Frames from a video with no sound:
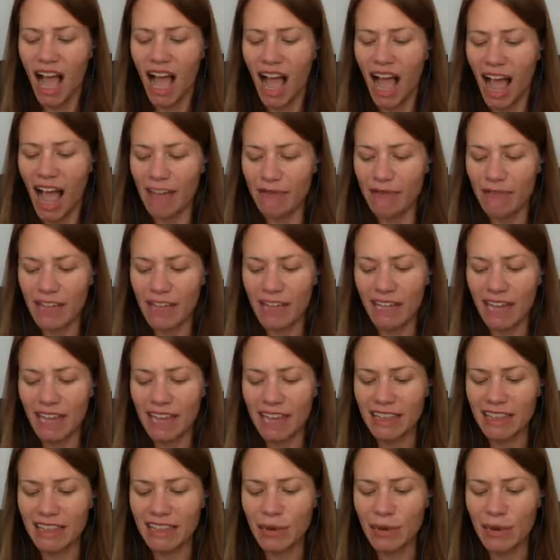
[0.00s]
feel
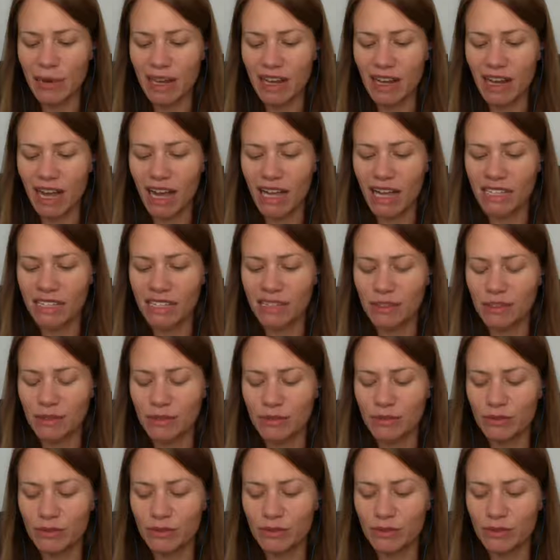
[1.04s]
like they were kind of
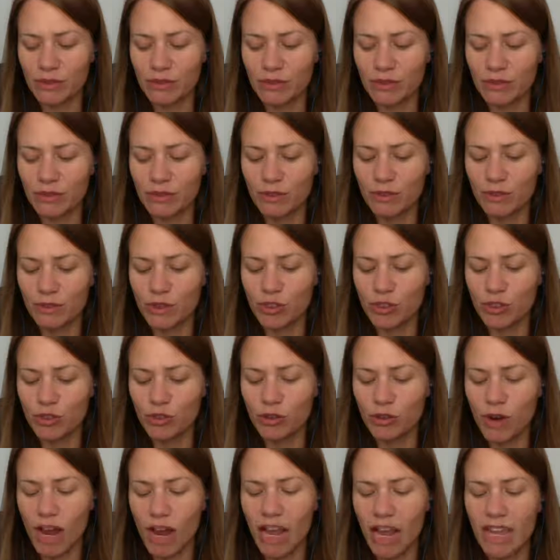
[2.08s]

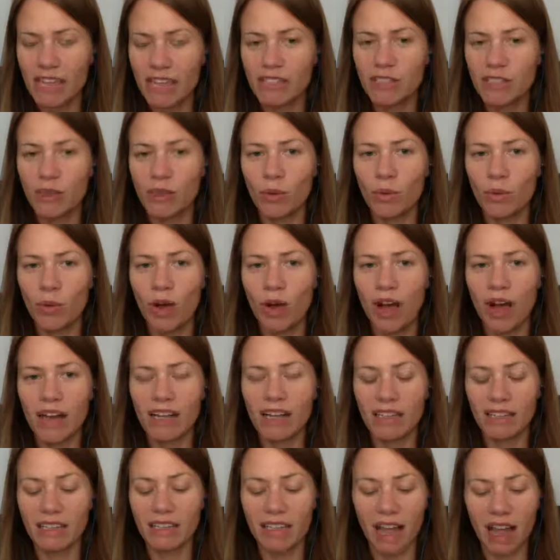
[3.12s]
trying to walk a
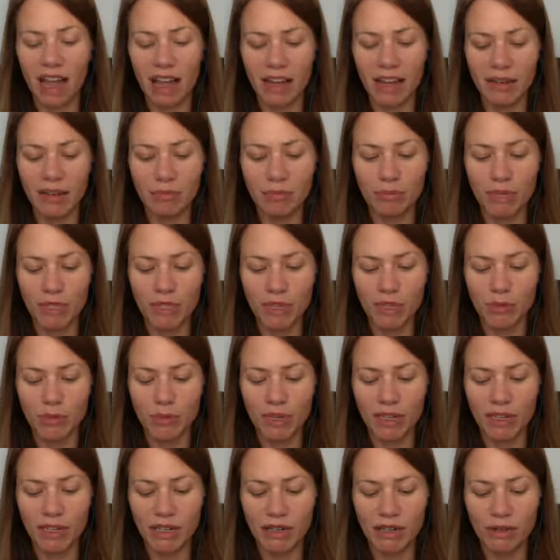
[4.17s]
line
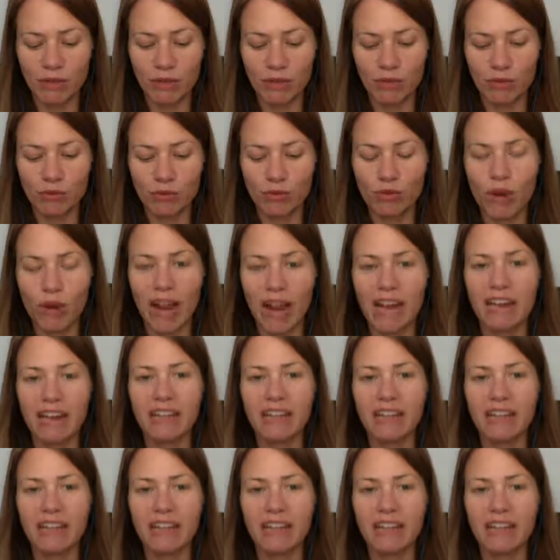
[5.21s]
between writing